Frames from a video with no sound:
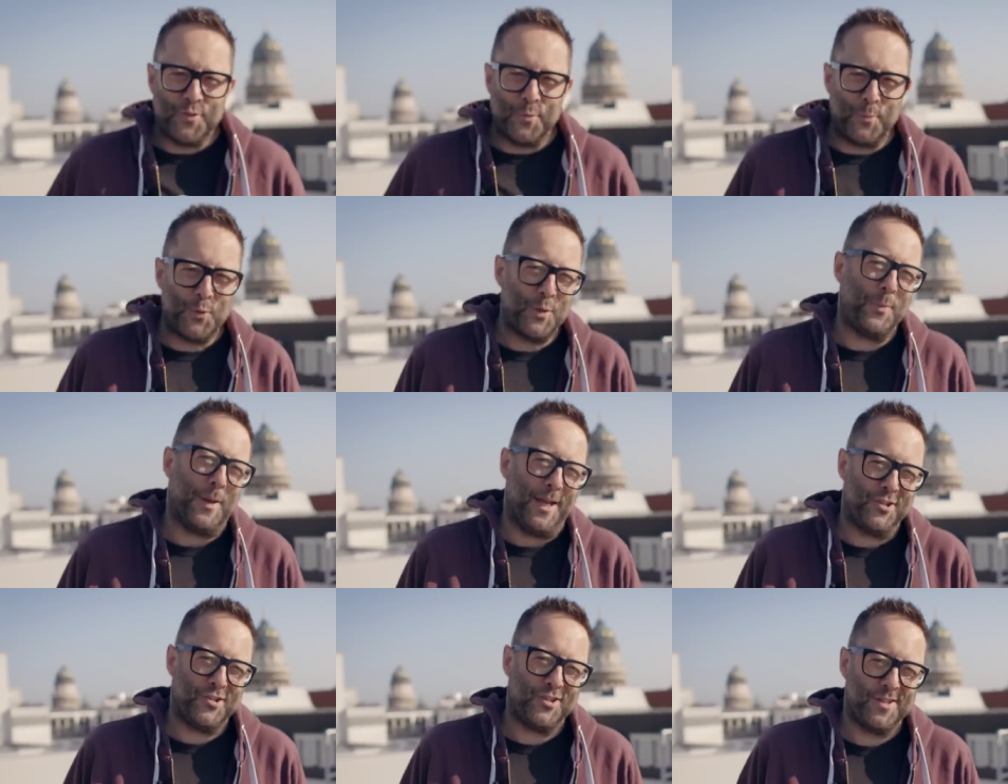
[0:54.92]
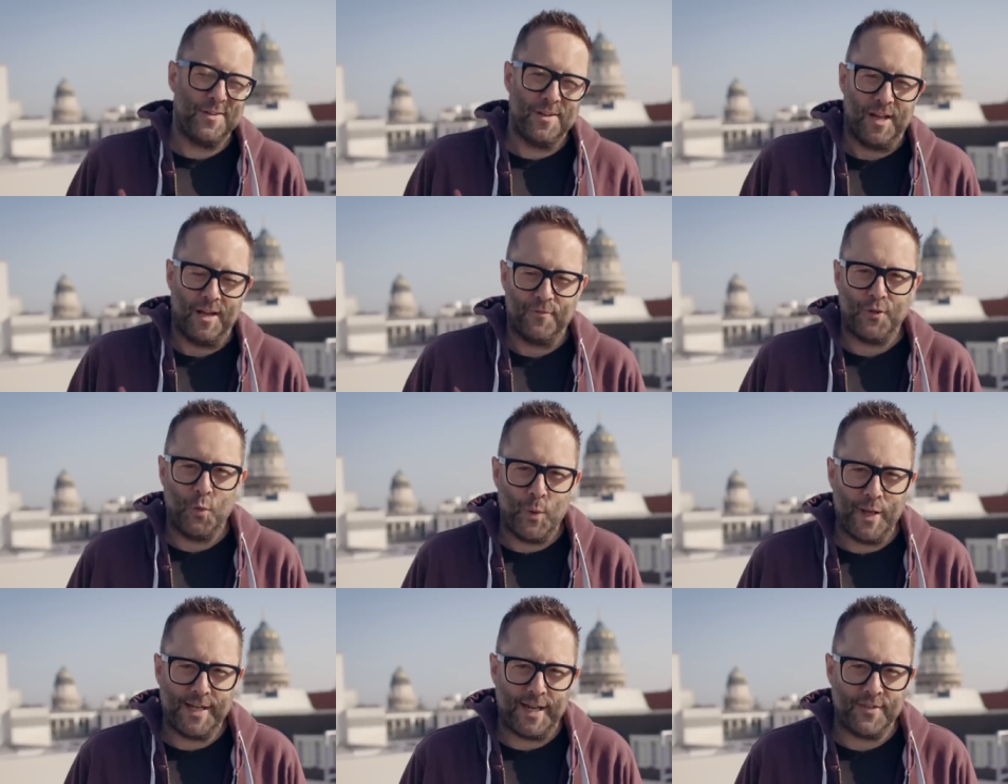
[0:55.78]
to Budapest a
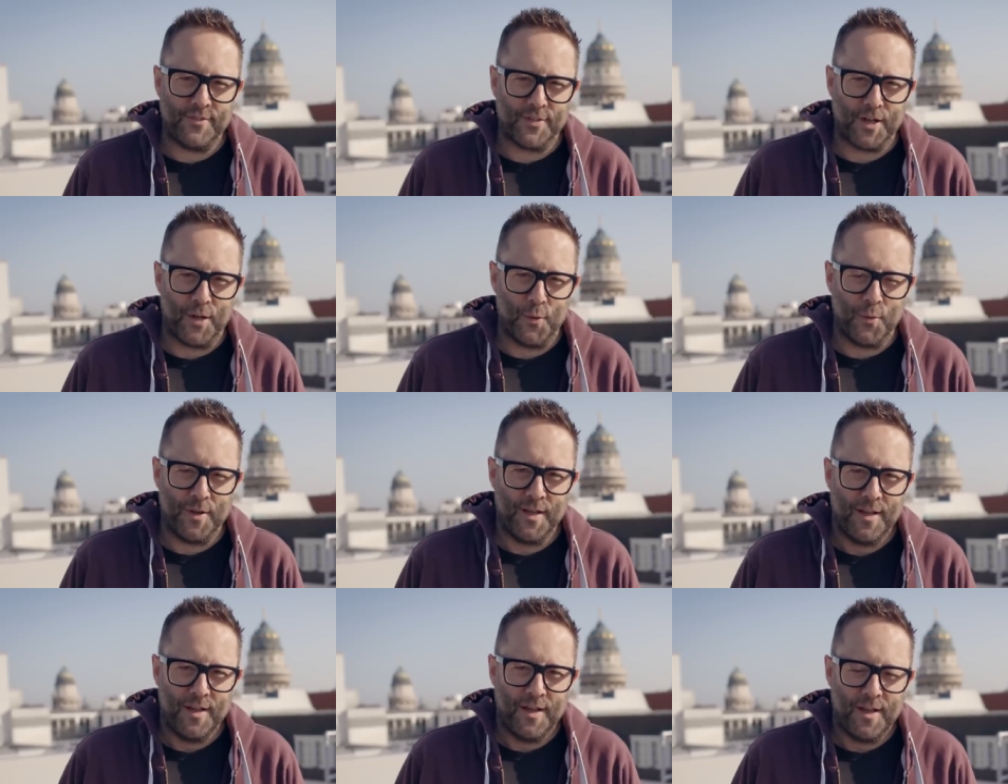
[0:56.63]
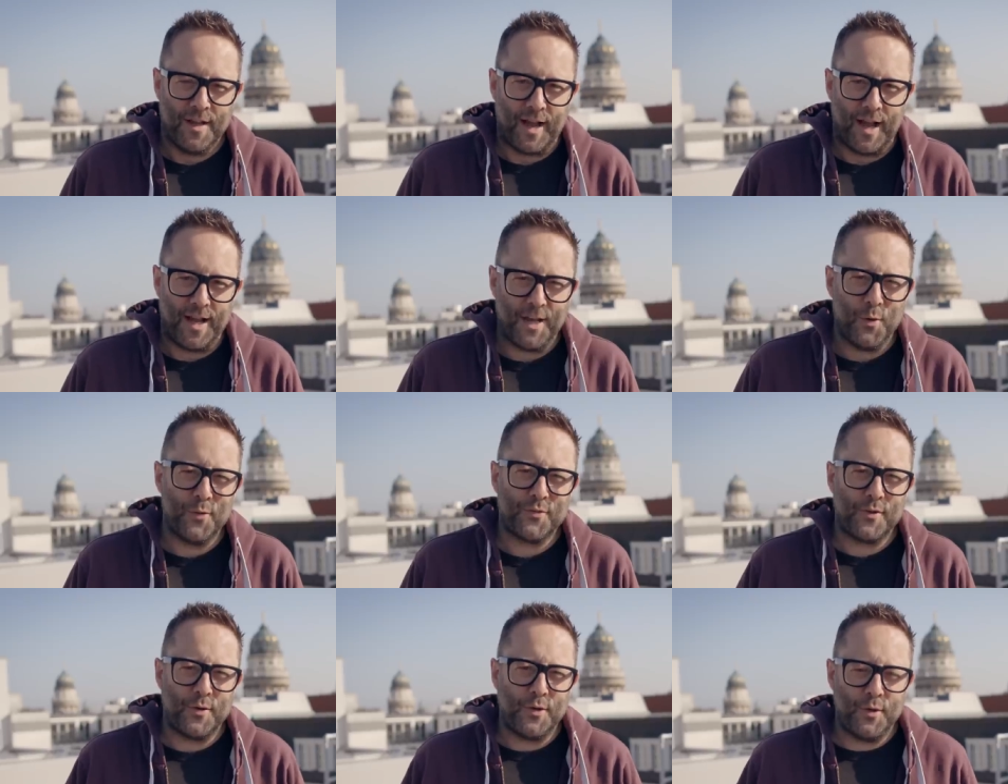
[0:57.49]
few weekends ago, and I
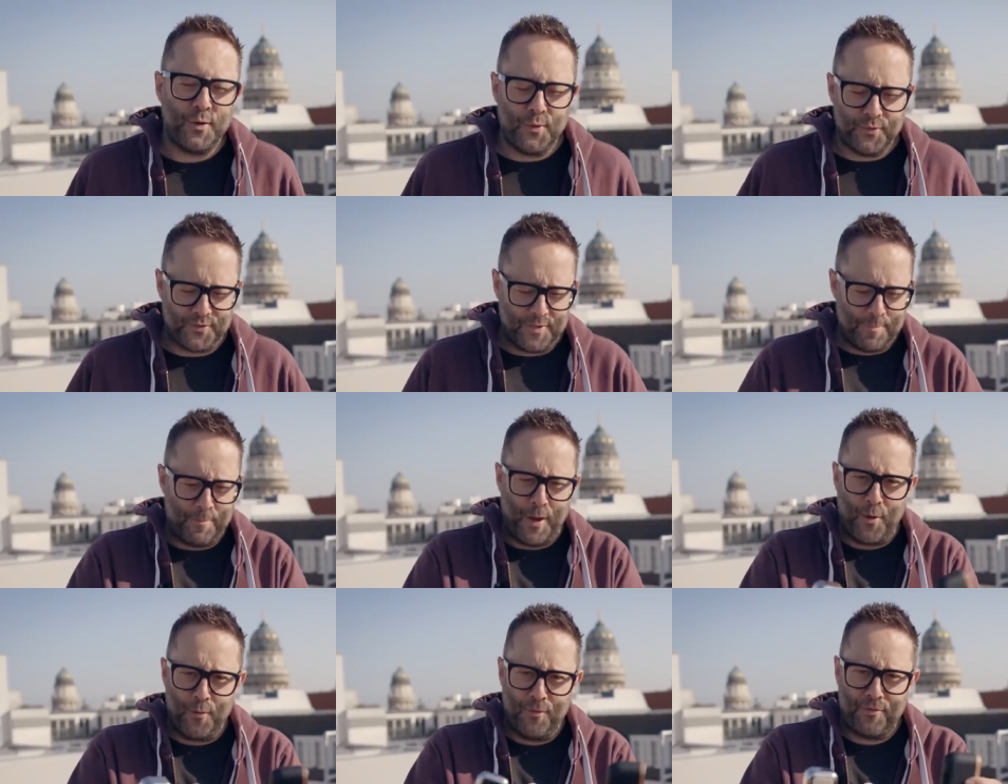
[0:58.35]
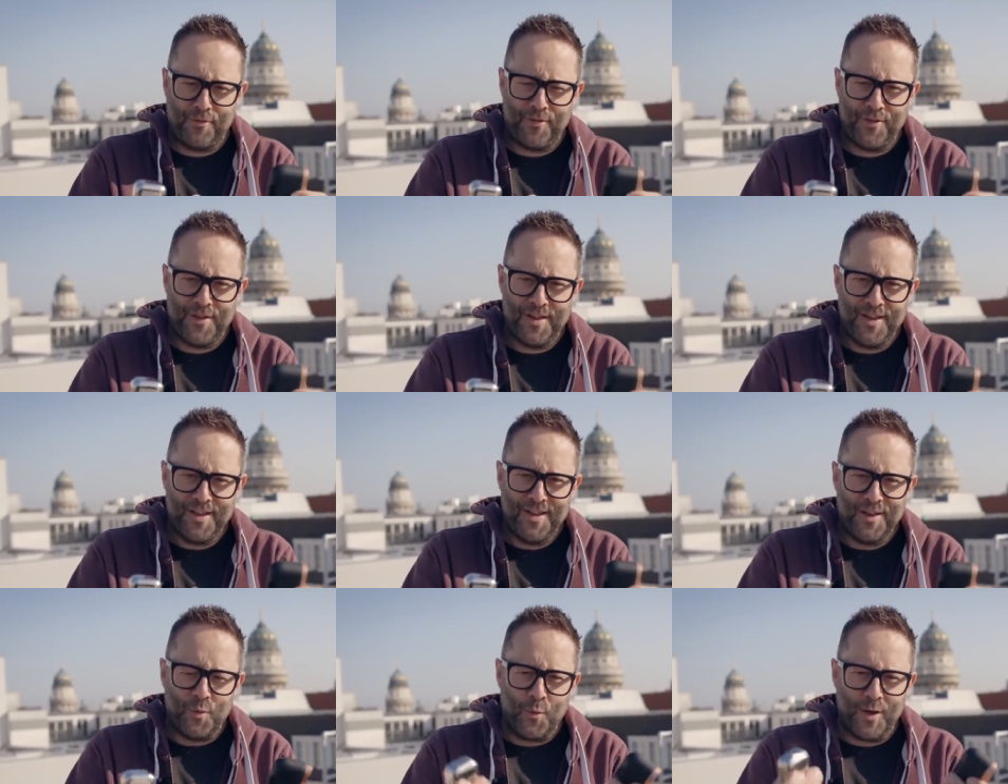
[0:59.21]
also use them both
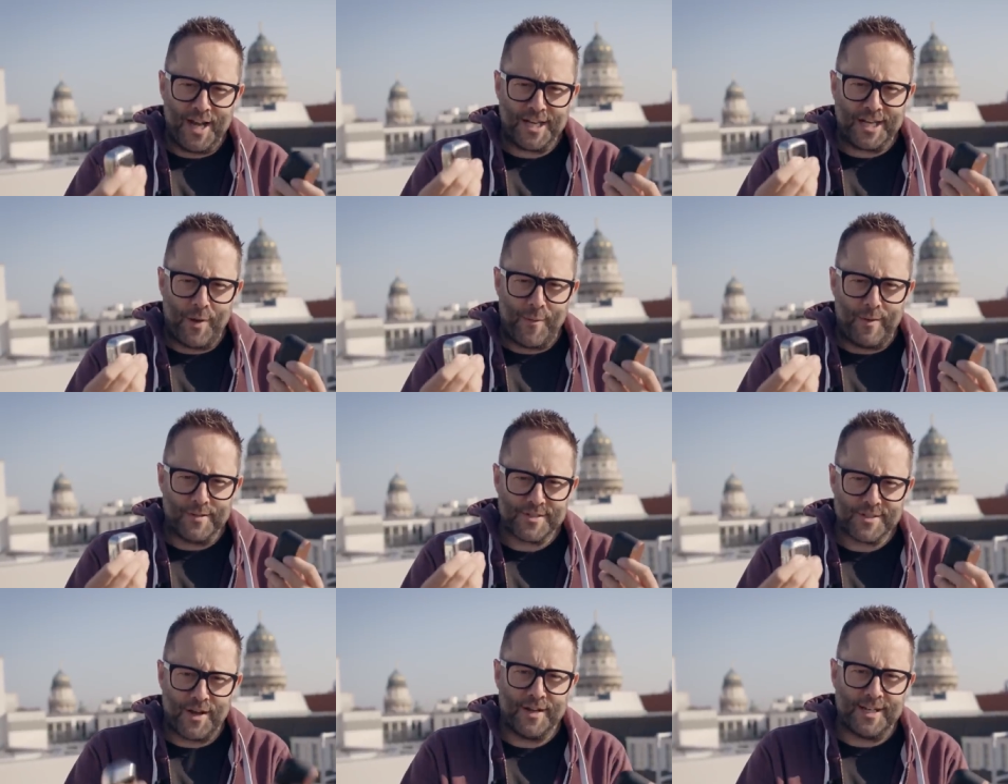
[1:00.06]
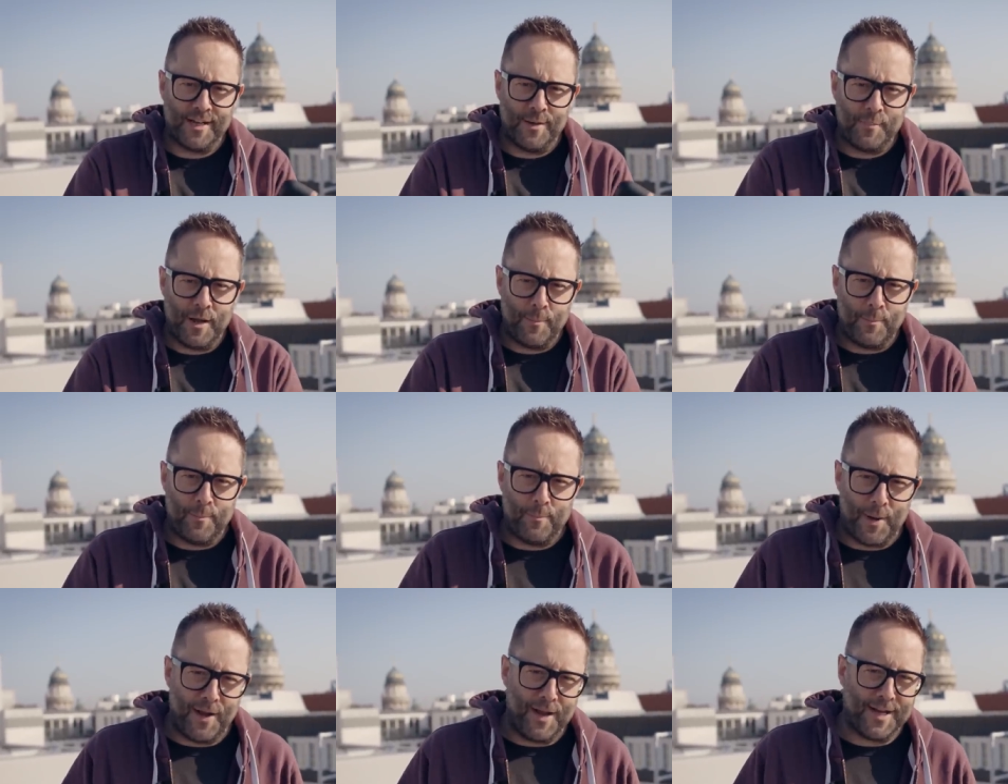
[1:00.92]
when I go out cycling on my
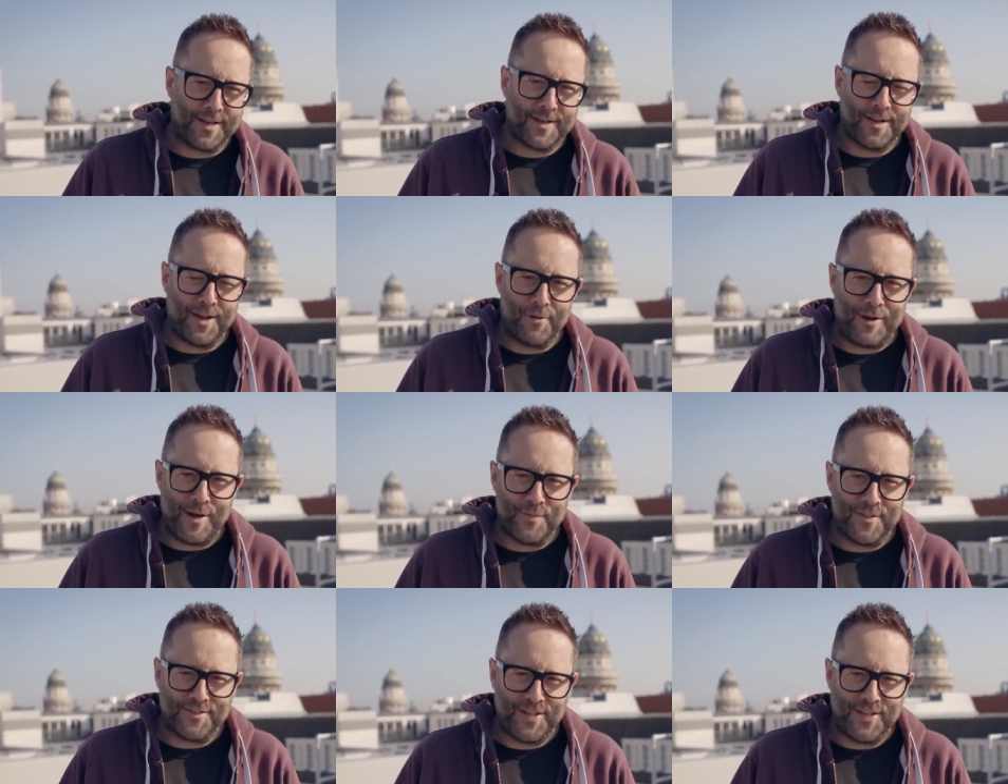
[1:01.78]
bike around the